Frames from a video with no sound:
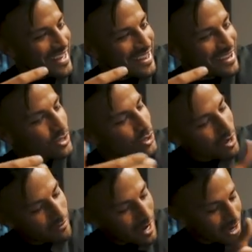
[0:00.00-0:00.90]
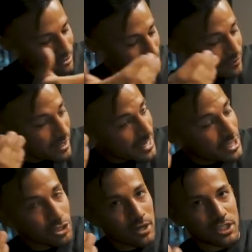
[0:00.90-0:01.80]
then you do have a high risk of getting
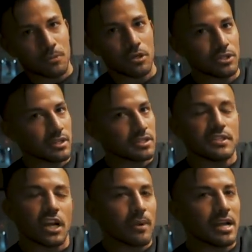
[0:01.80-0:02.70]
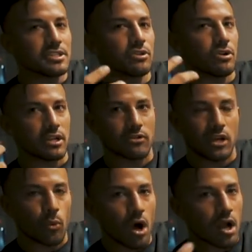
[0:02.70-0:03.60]
injured as opposed to like a Stairmaster or an
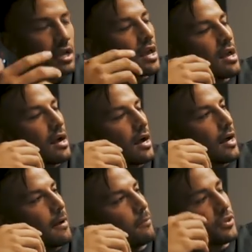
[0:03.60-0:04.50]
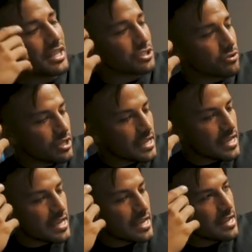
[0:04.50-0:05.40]
incline walk. Um, but that's really
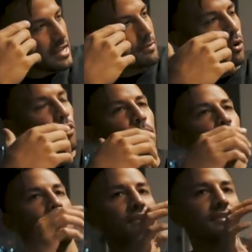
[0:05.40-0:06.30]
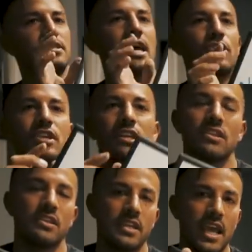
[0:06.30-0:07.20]
it. And my whole point of this is at the end
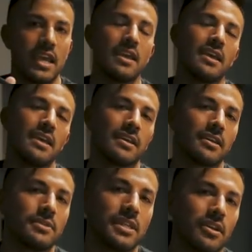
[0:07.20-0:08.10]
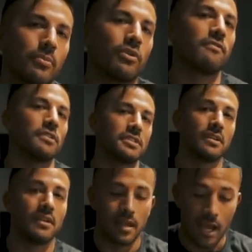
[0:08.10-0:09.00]
of the day, it comes down to
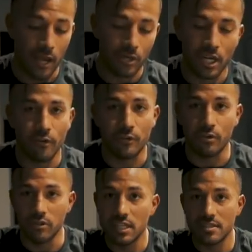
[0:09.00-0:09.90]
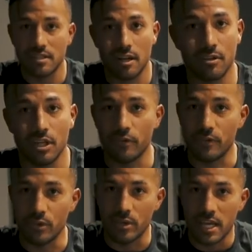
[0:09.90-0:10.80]
preference. I don't care if you do lifts, I don't care
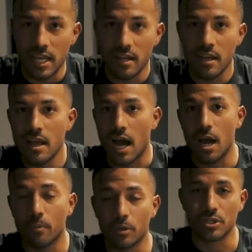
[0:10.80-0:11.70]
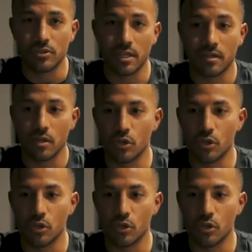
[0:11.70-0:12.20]
if you do HIIT. I personally